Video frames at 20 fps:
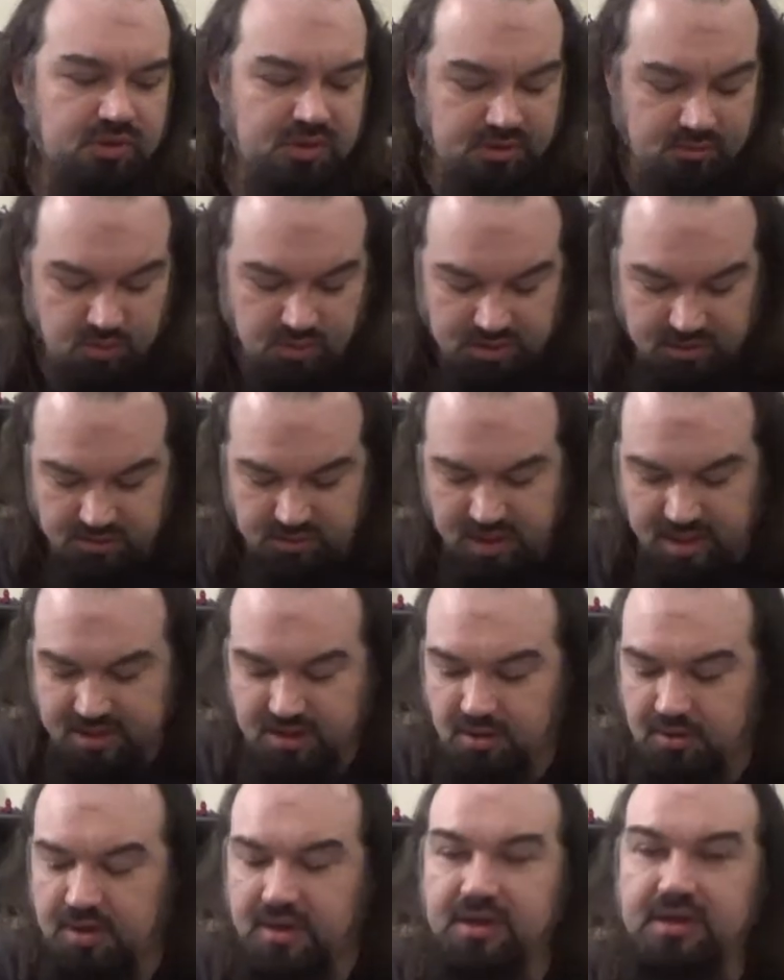what
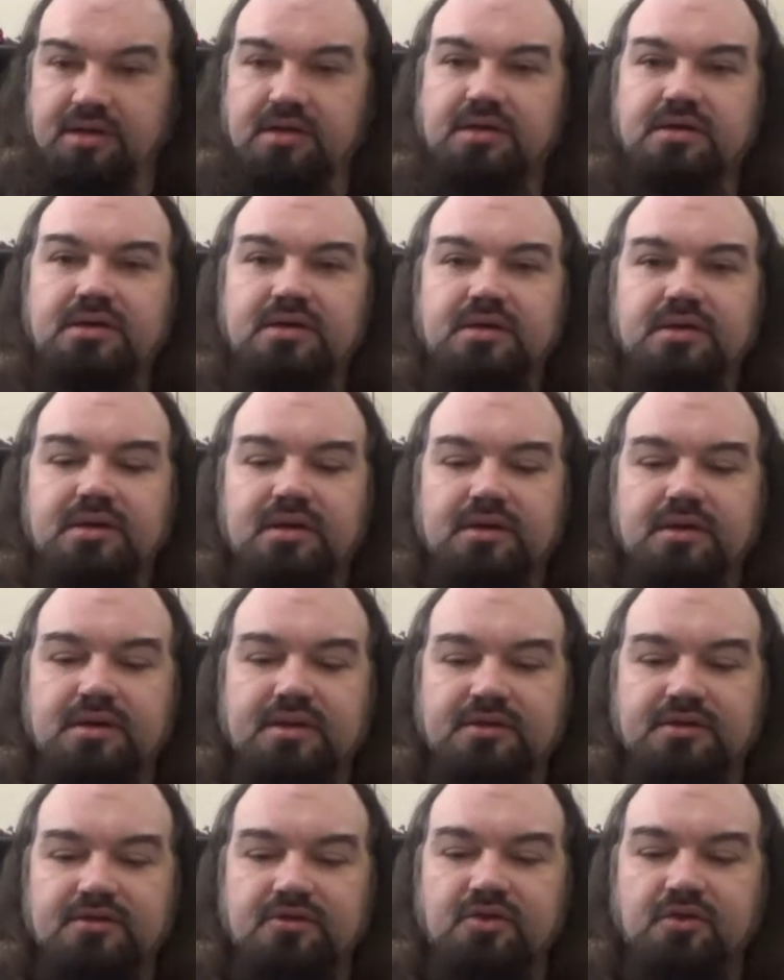Krakoa
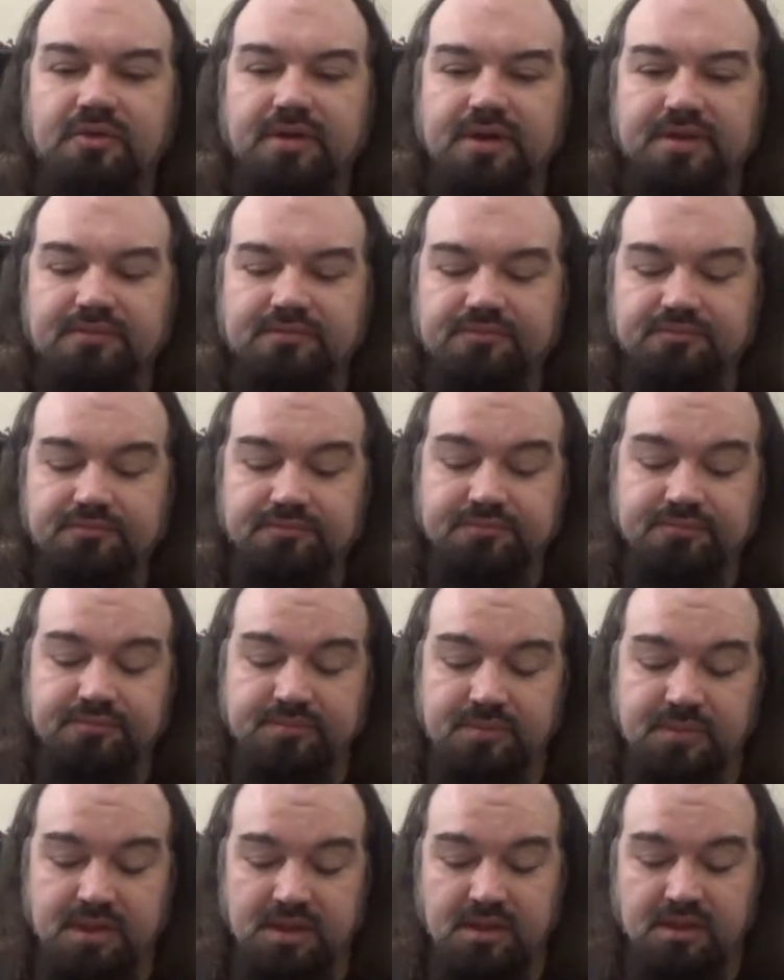is doing.
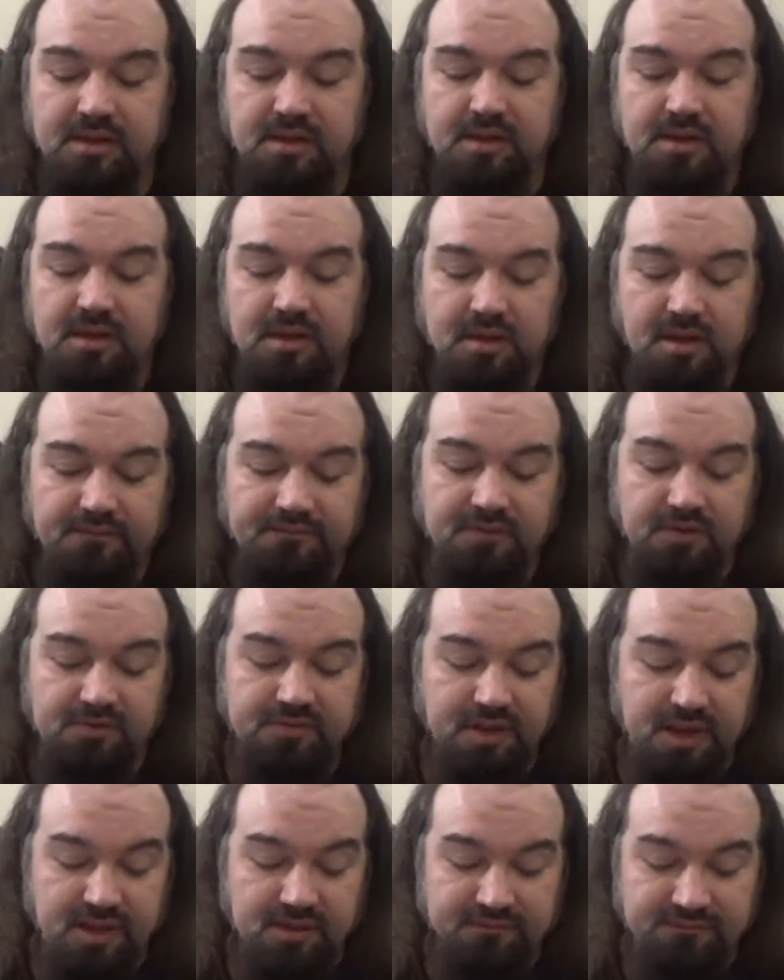
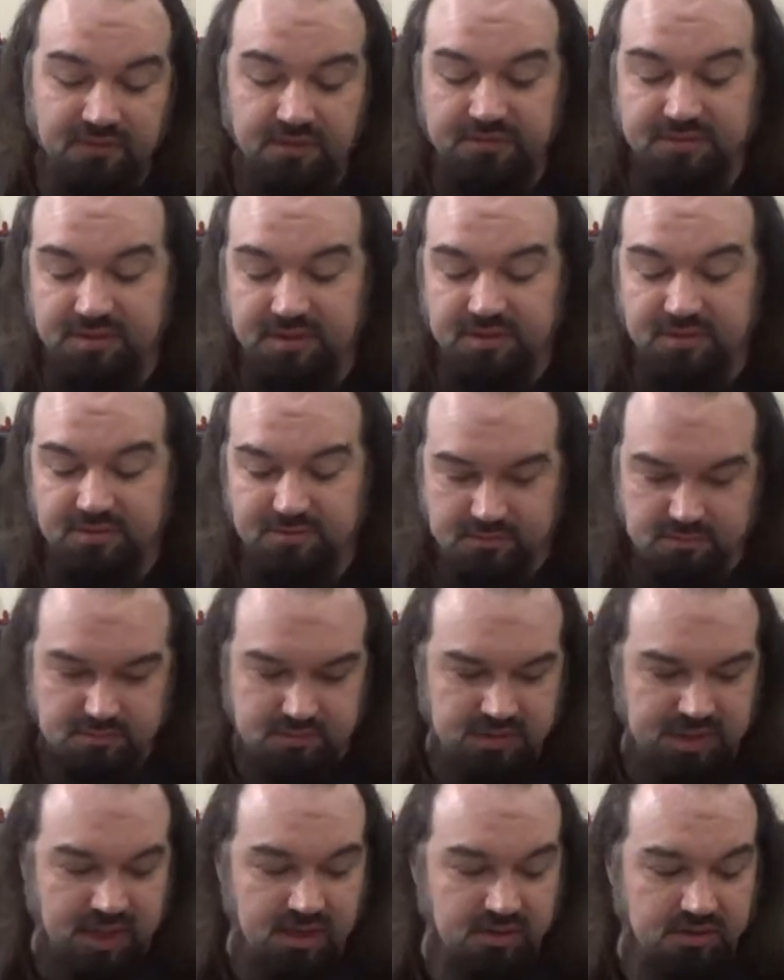And focusing
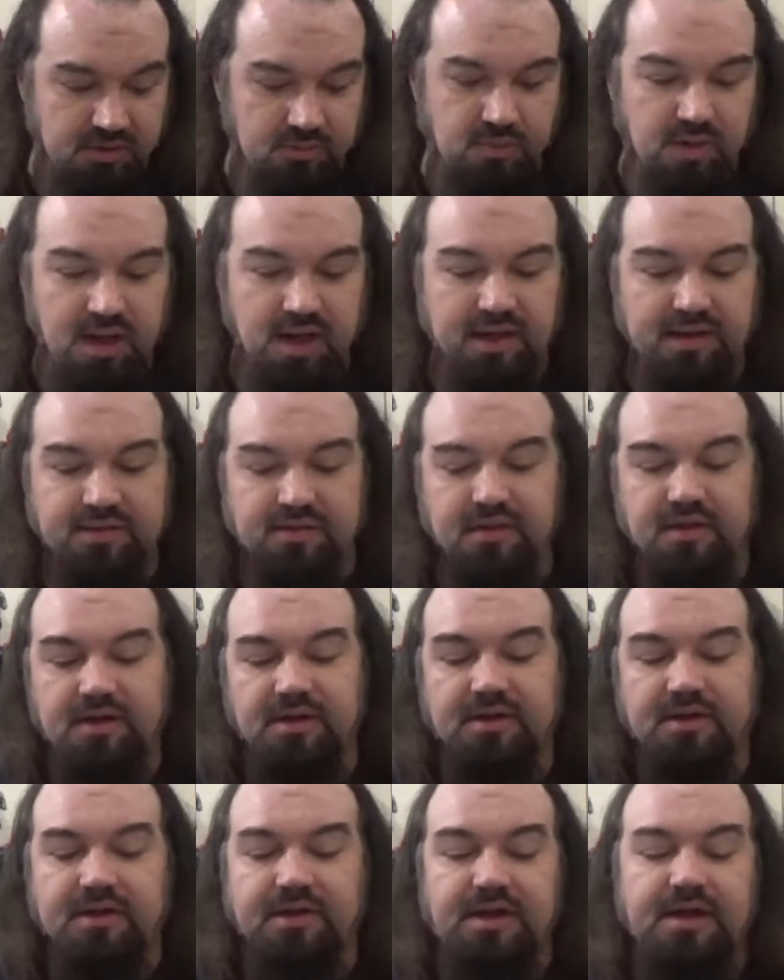character-wise
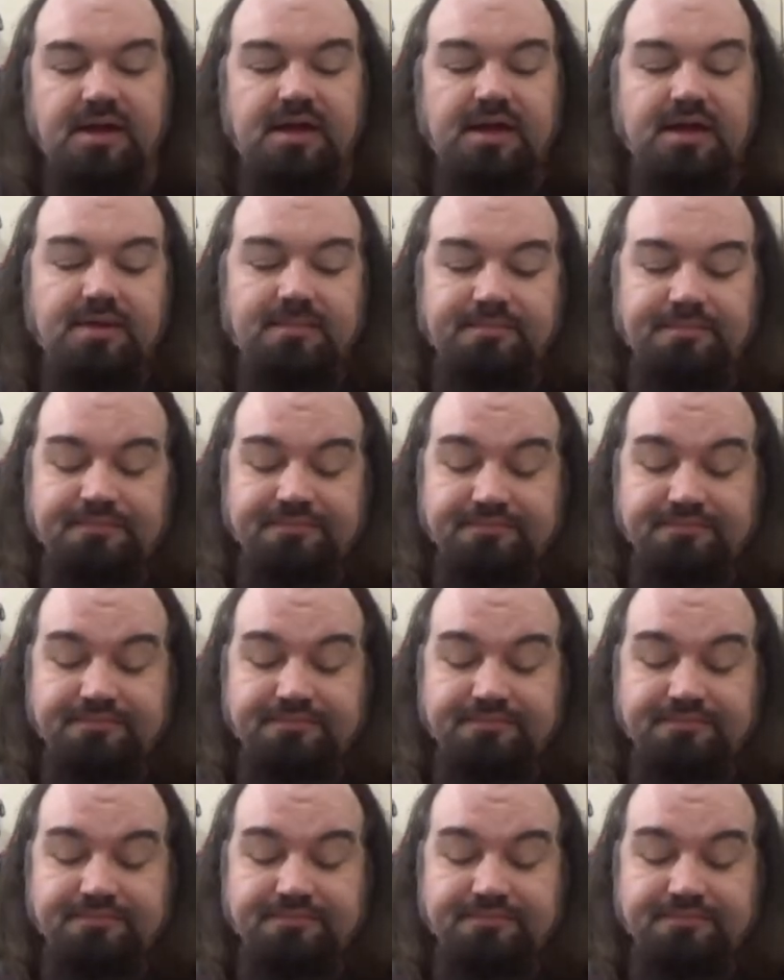on the